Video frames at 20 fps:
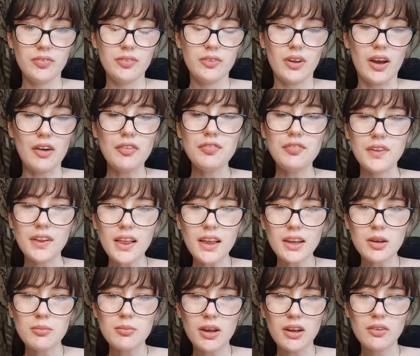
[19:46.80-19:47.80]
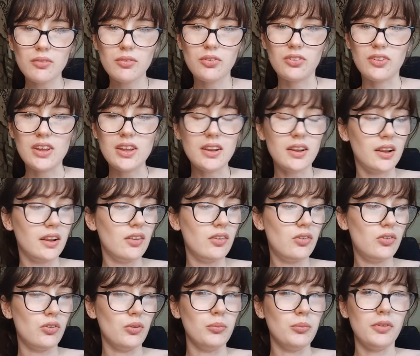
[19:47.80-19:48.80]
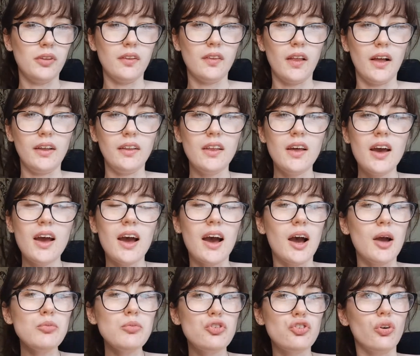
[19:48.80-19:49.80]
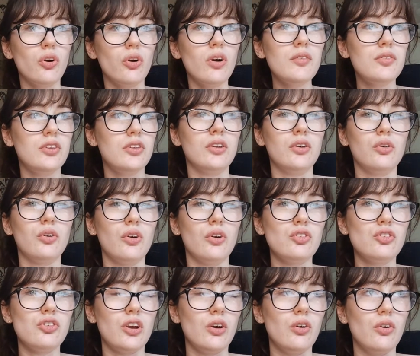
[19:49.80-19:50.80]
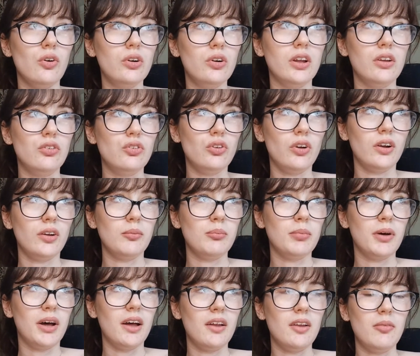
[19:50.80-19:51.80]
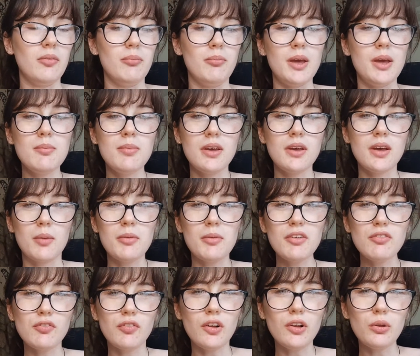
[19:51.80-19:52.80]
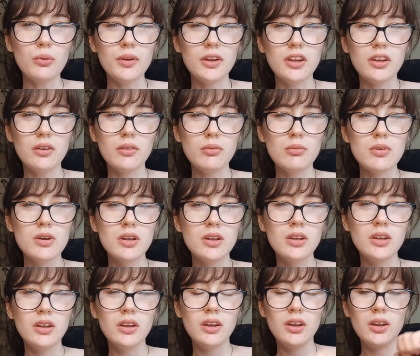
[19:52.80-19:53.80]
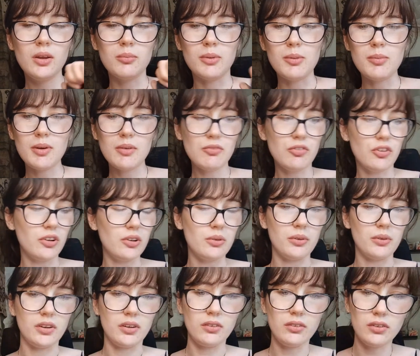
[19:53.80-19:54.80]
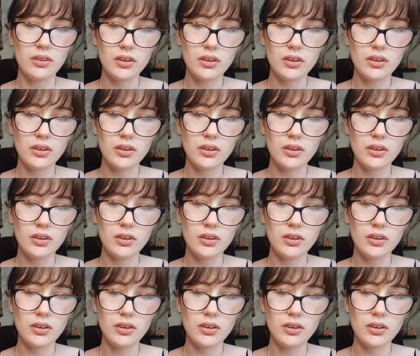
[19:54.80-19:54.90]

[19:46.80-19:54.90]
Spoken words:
I feel like I might have seen something like, I'm sure I've seen a crochet orchid dragon pattern. Maybe, am I following you? Maybe I'm following you.